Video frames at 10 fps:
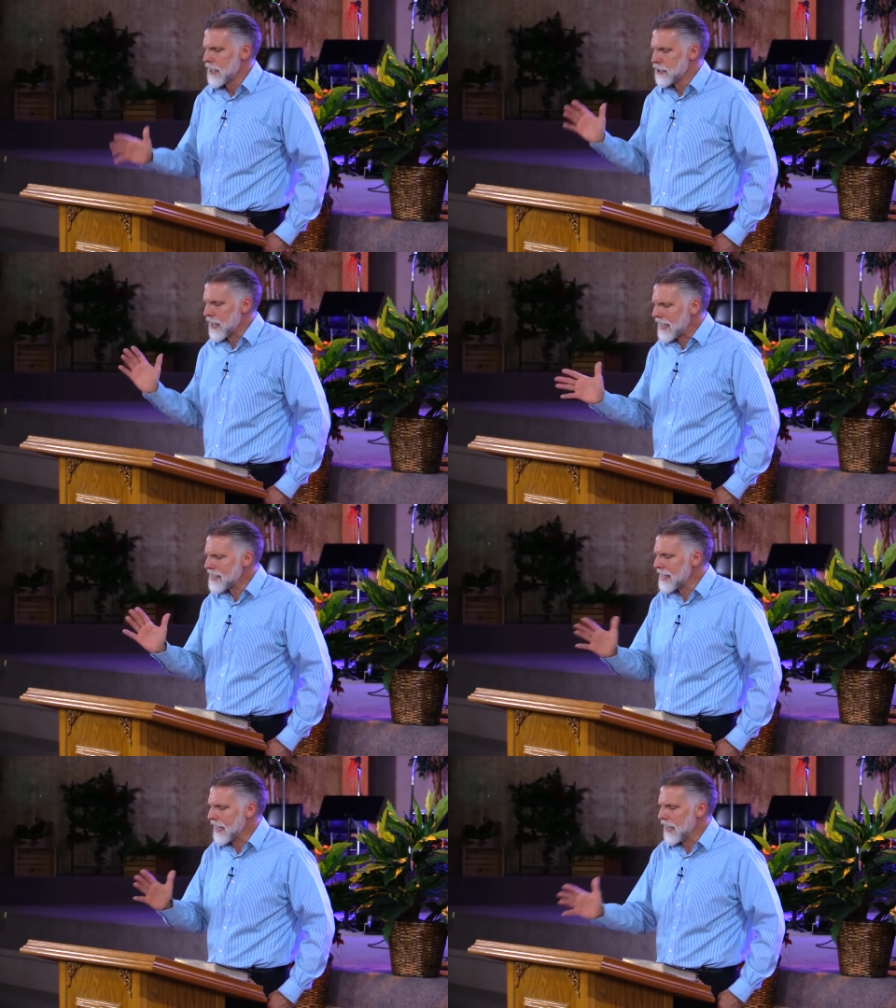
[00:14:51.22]

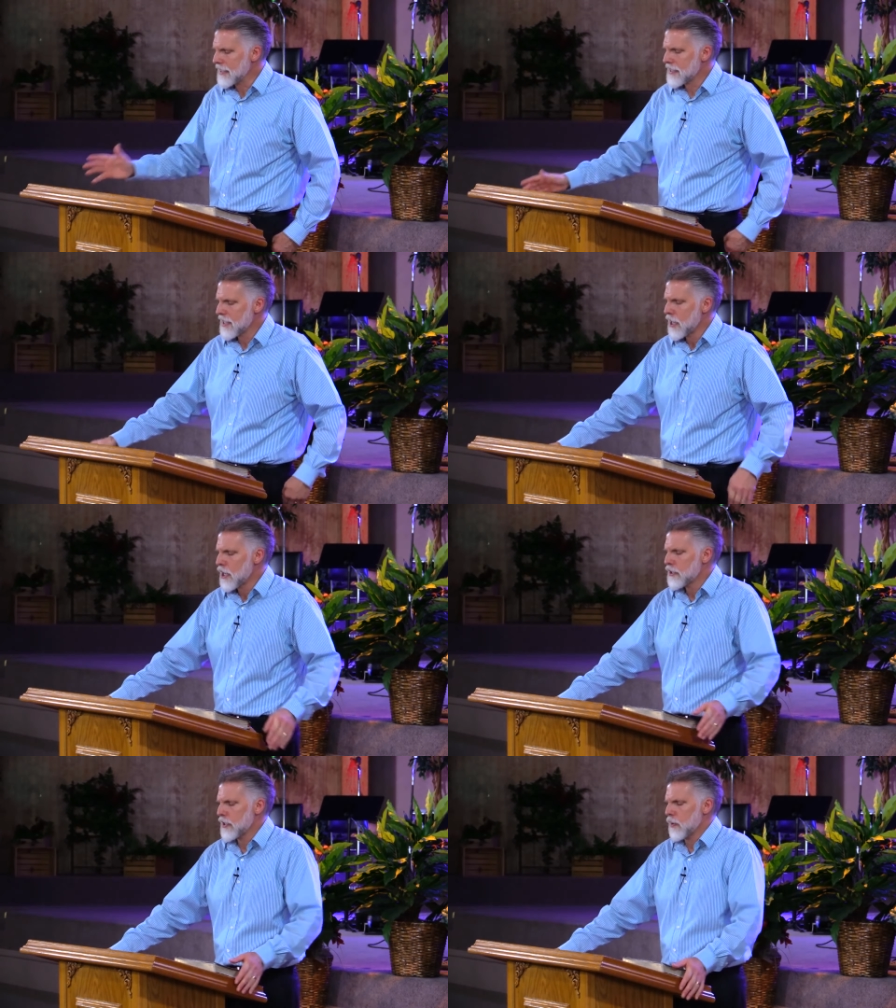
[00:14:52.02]
chastening us,
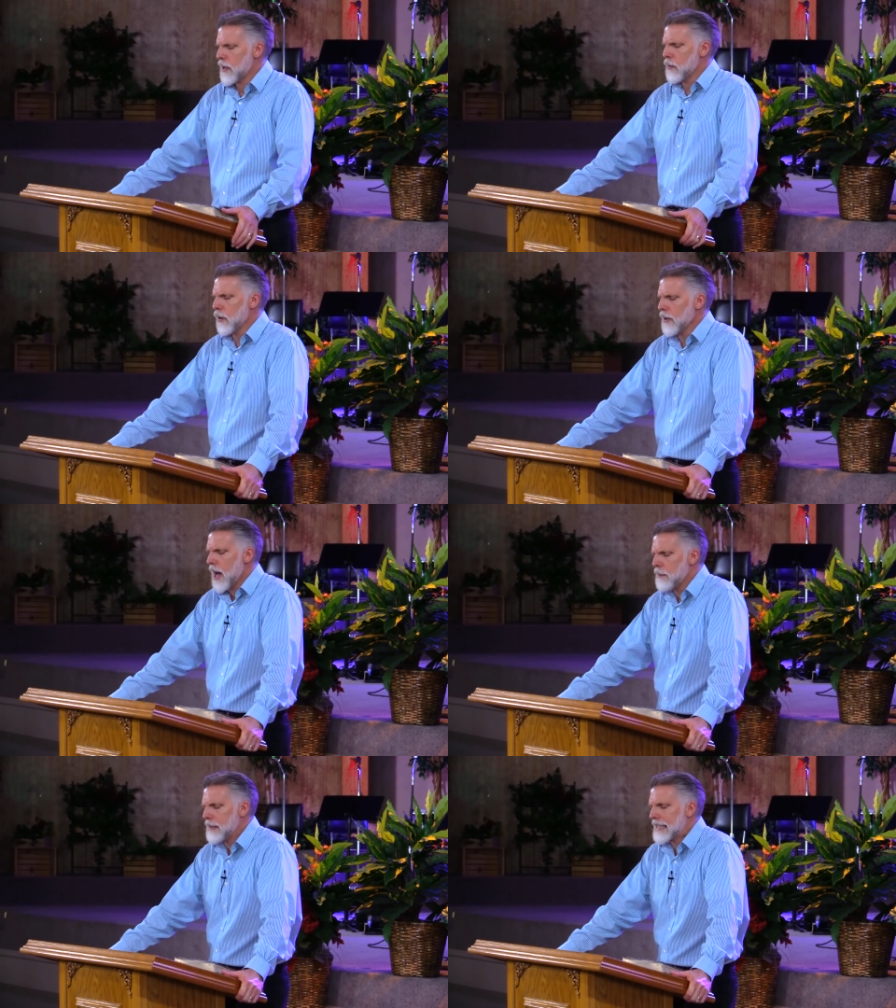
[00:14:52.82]
so that we will
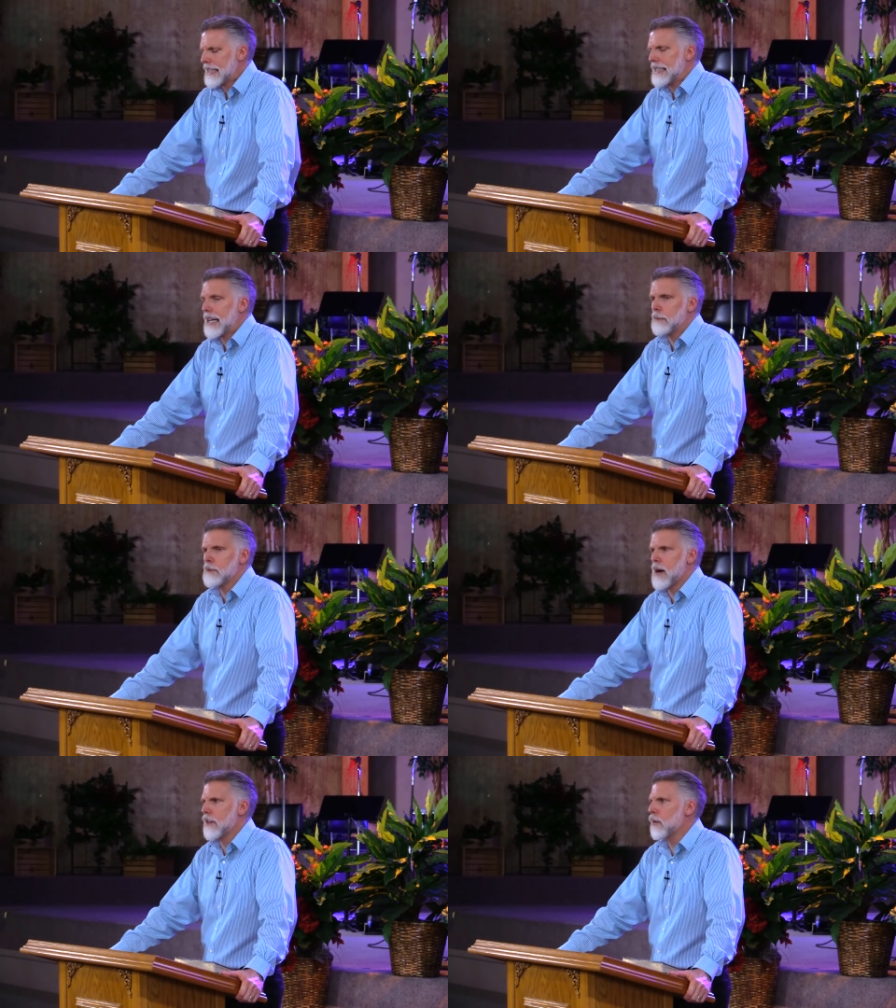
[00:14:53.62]
not be
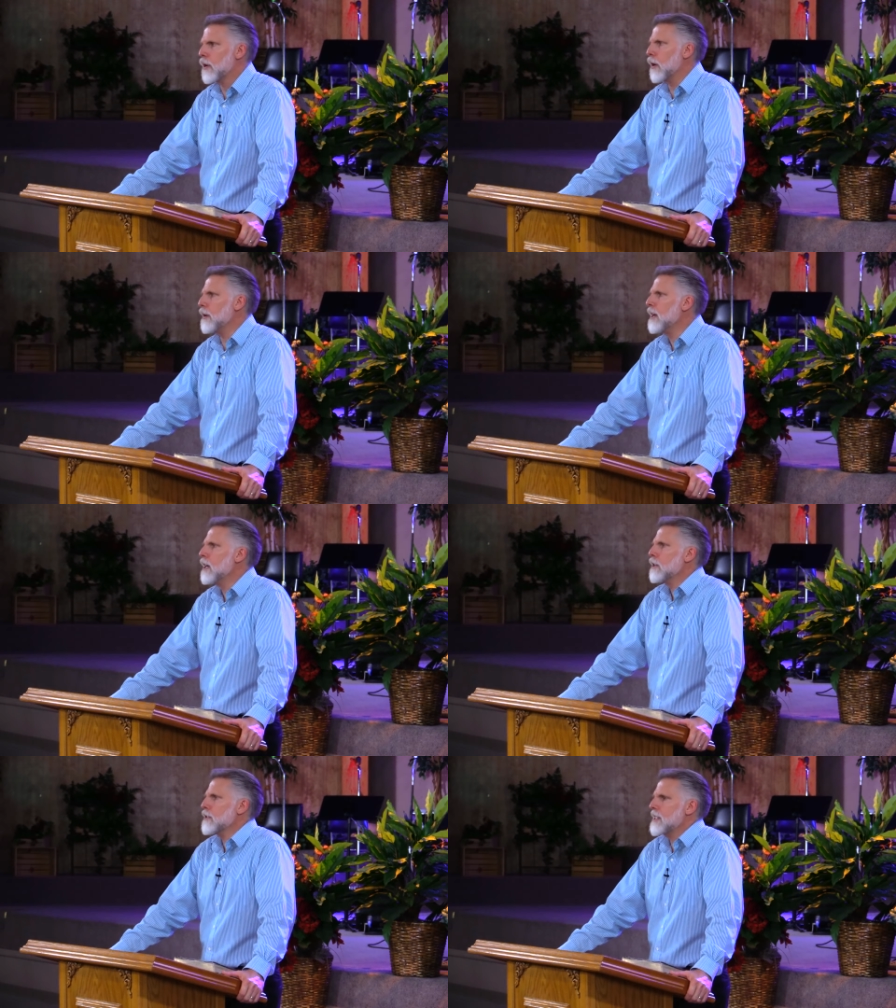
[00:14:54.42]
condemned by the world.
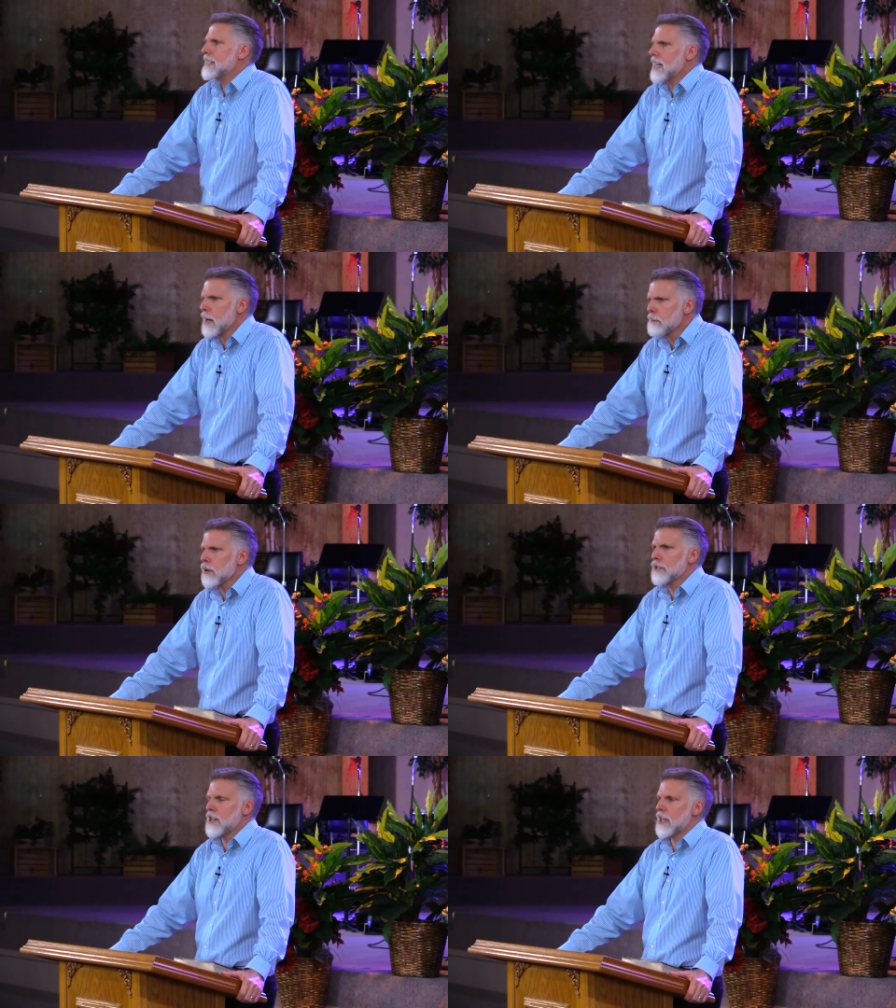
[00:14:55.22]
So the
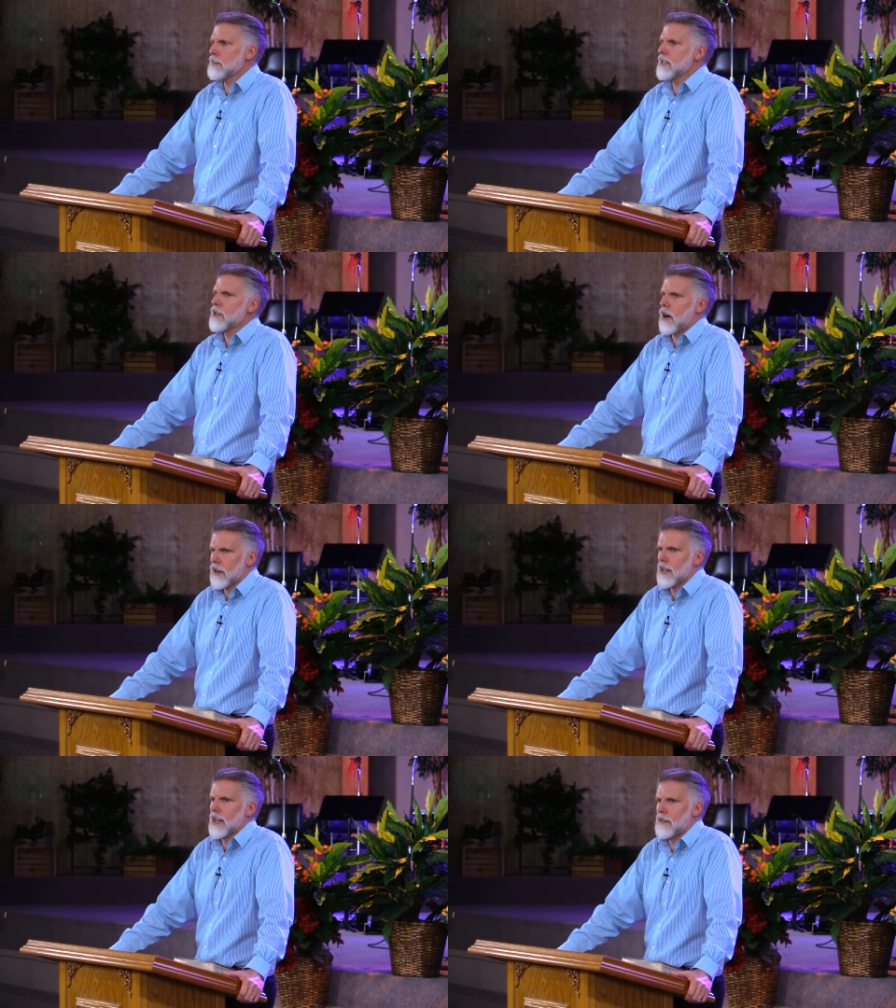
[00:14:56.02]
temporal judgments
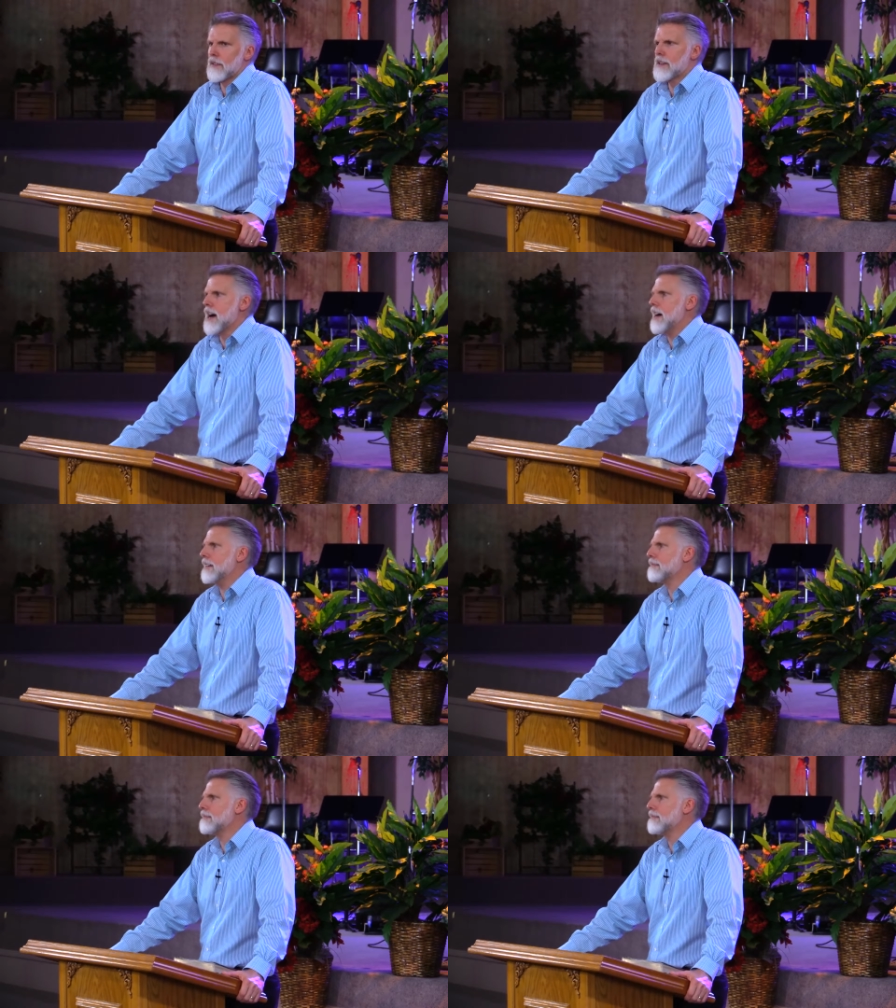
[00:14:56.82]
are the love of God.